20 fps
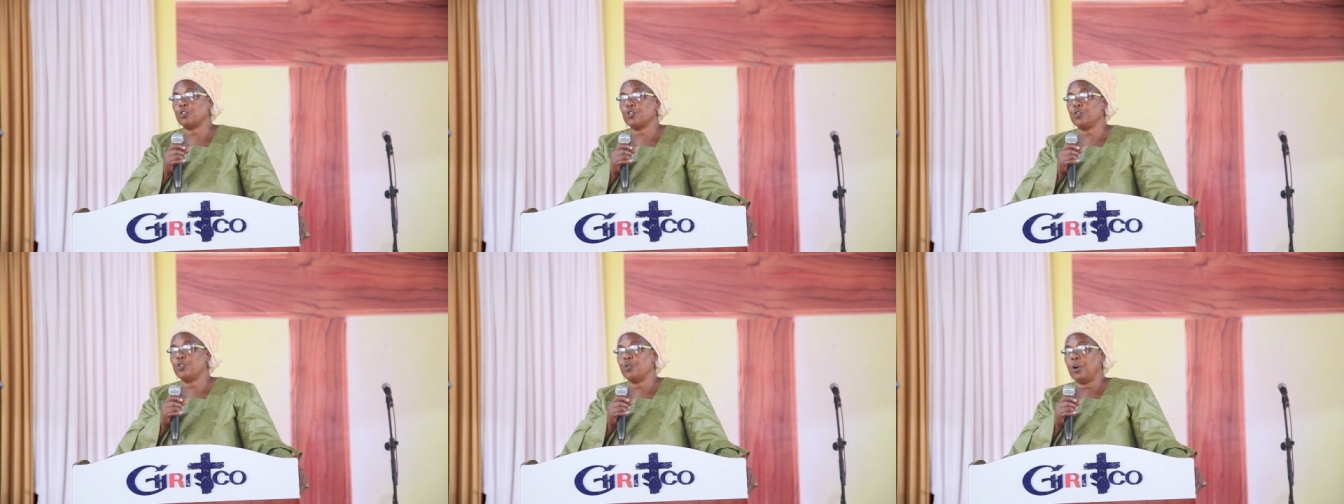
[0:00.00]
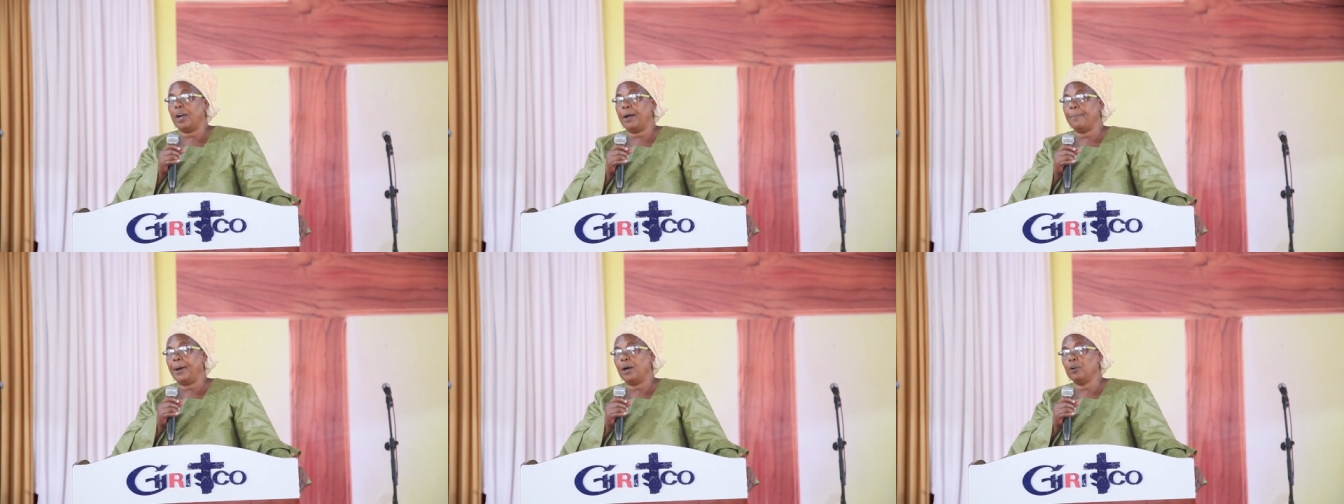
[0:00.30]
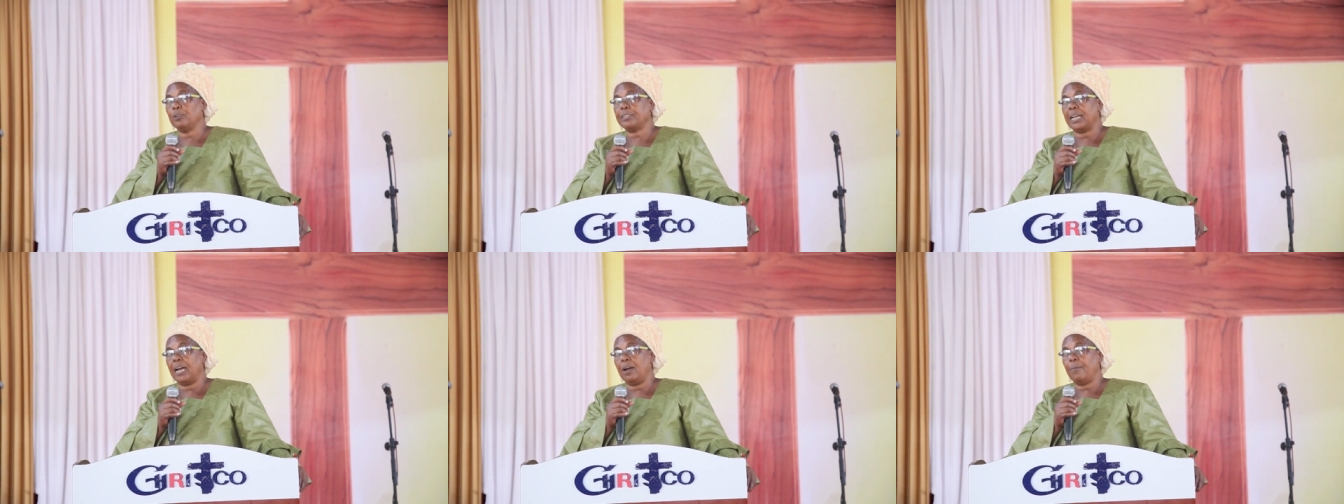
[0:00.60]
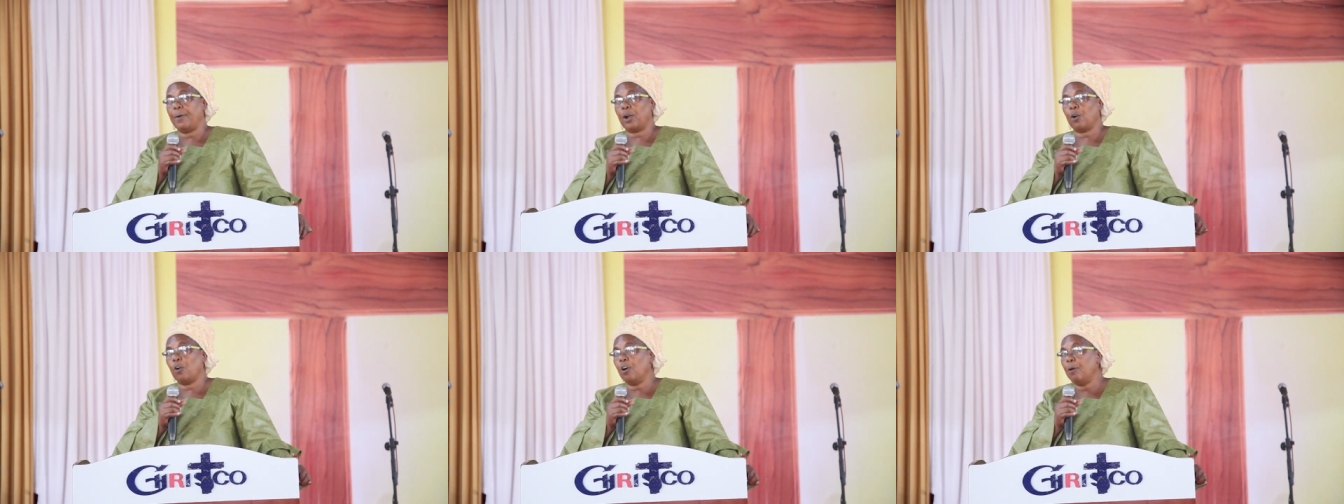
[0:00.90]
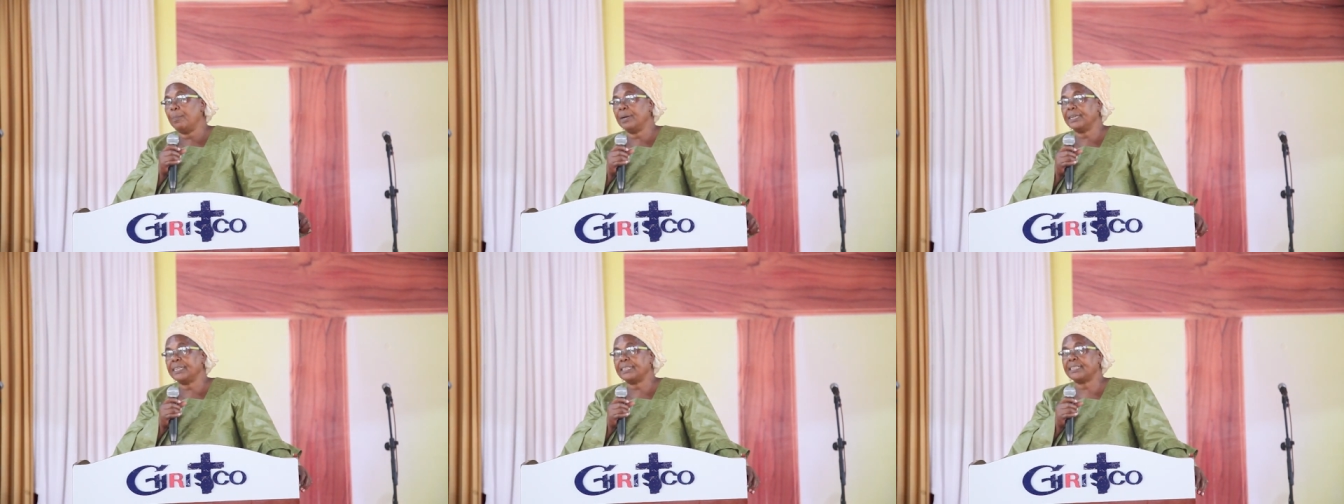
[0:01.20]
to you about our
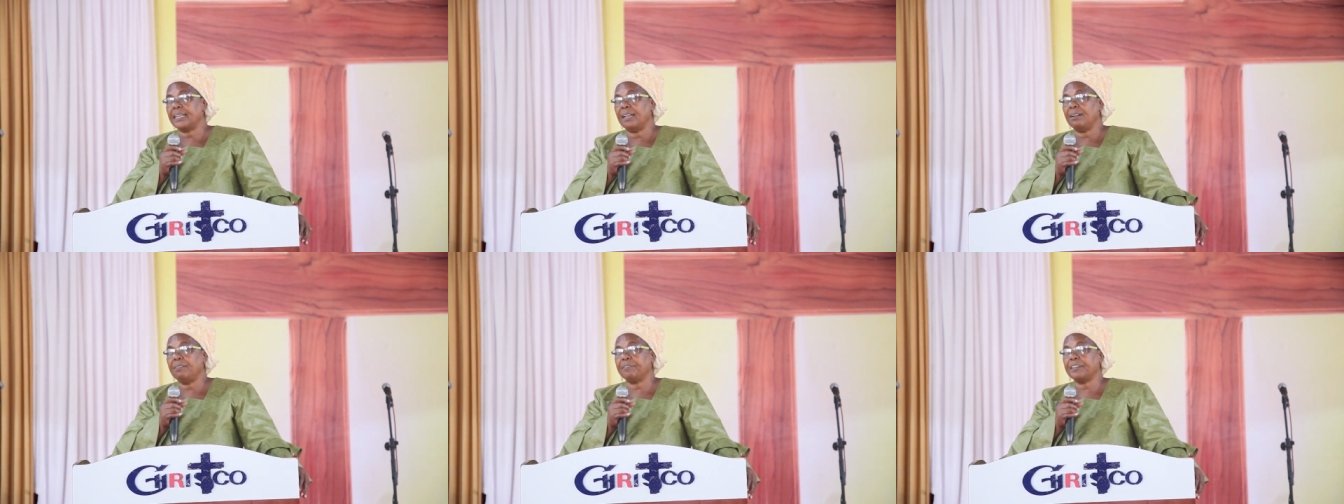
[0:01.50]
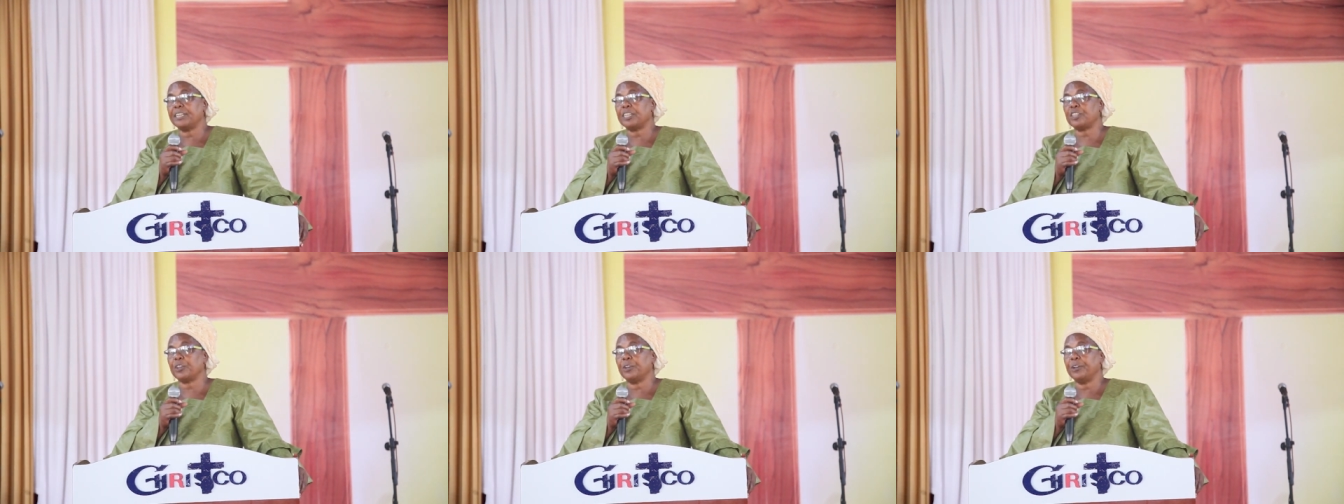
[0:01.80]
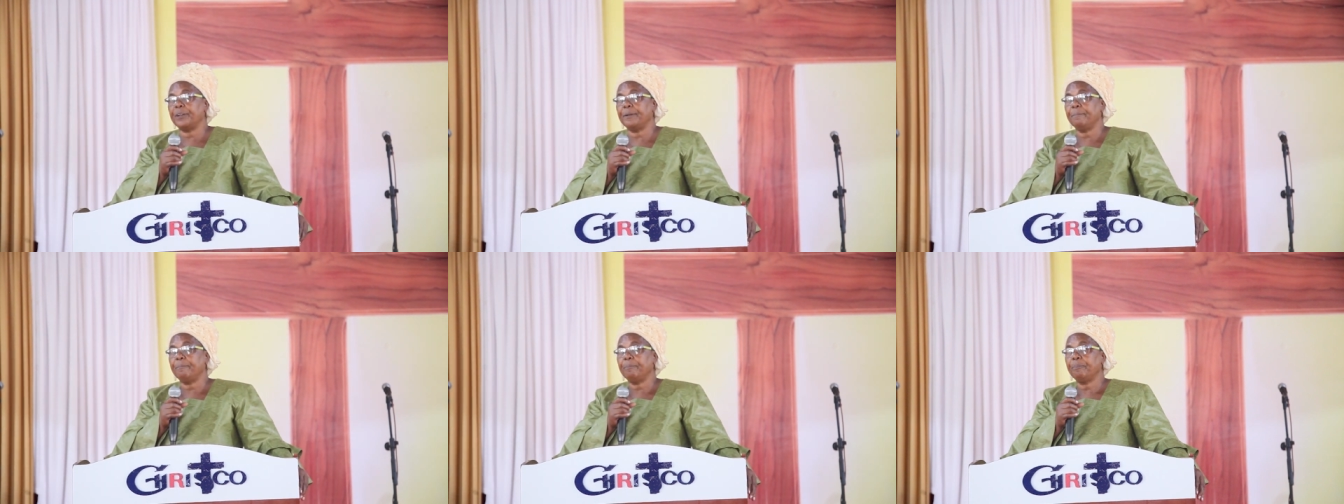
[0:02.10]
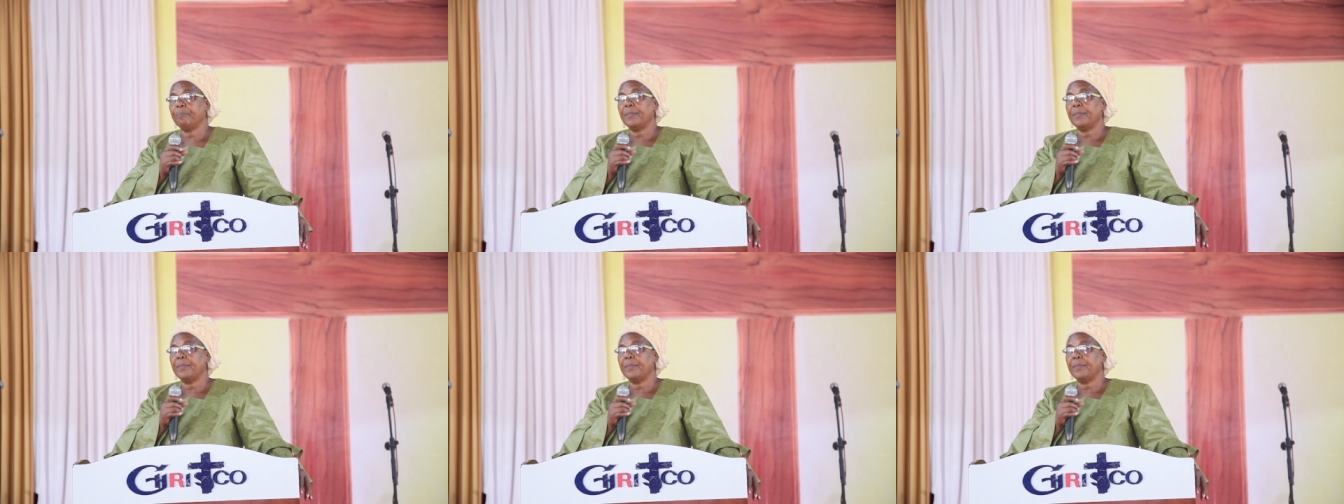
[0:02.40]
common salvation,